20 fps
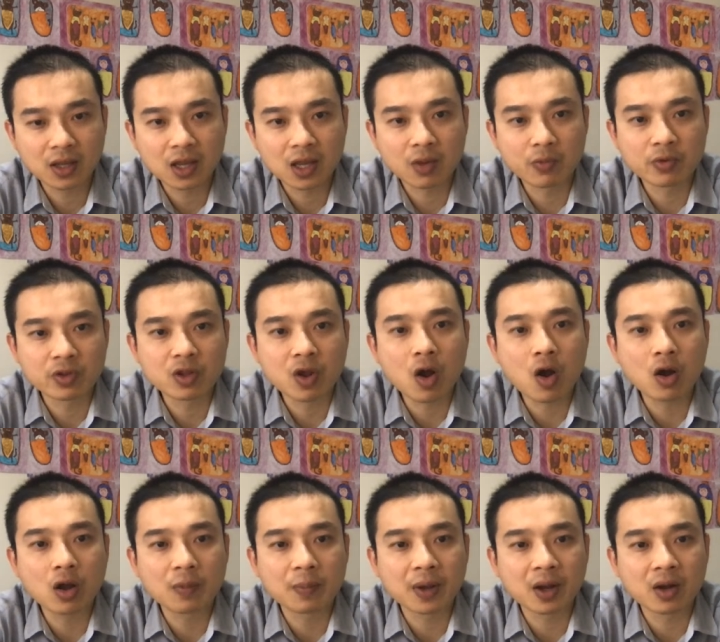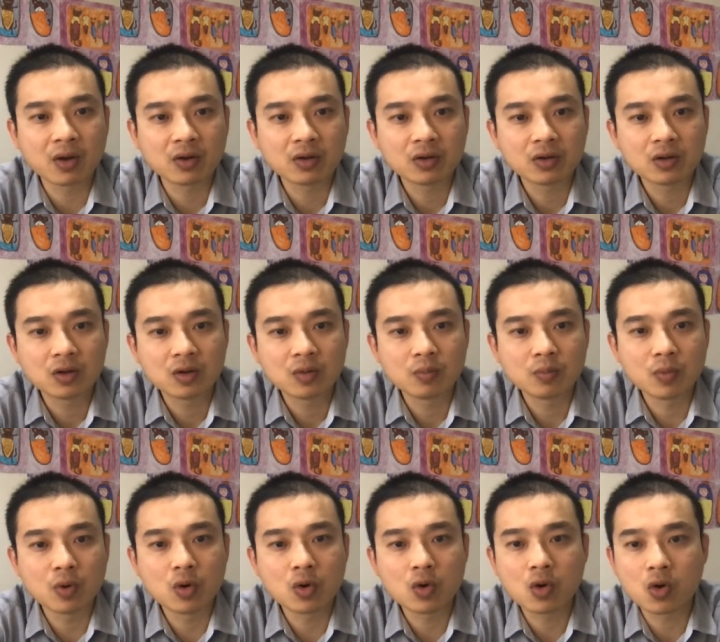And we talk about
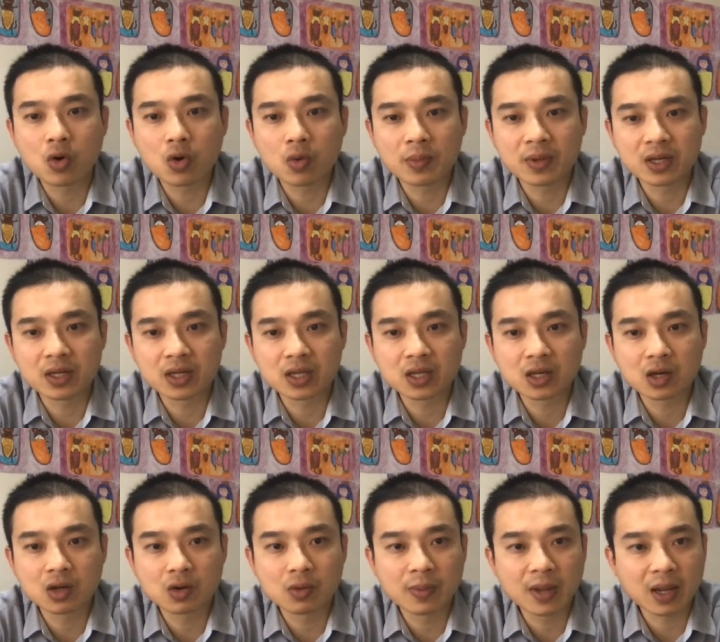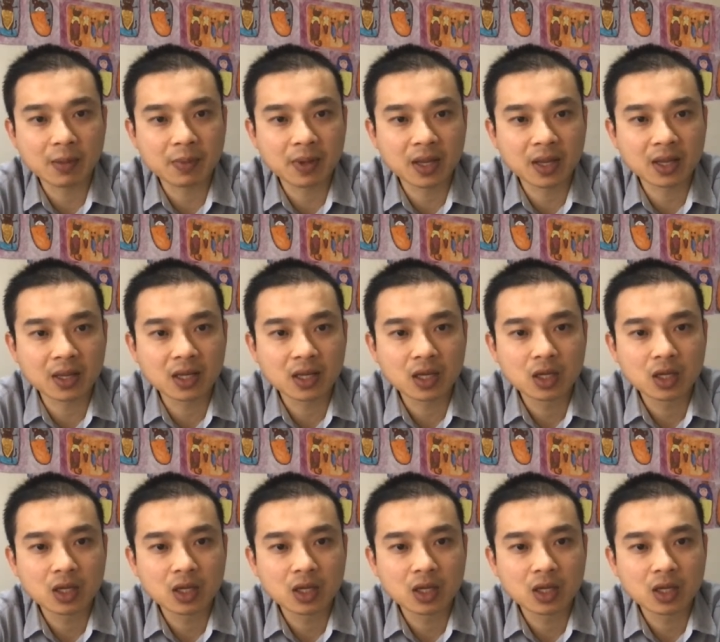more commonly lower back pain.